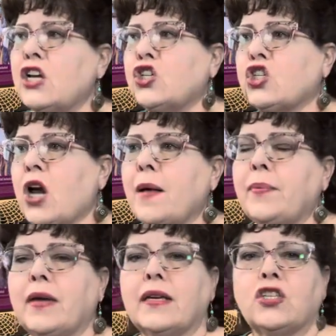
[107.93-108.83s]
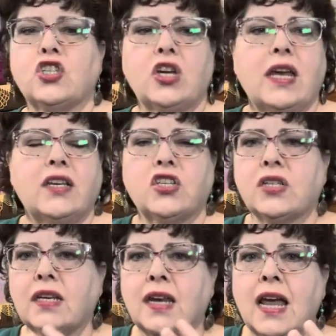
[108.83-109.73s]
shopping has changed
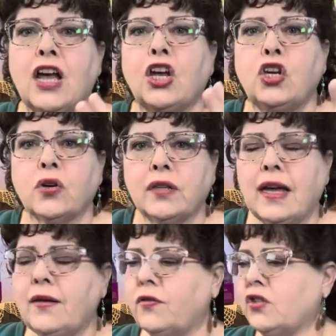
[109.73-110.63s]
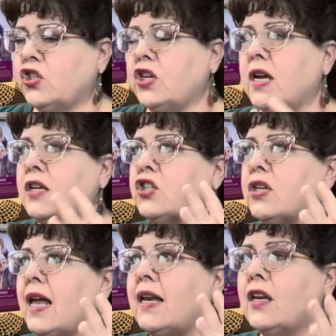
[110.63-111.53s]
and your life has changed.
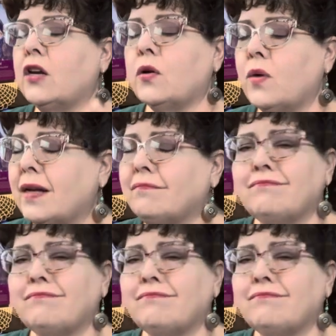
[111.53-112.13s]
And you know what?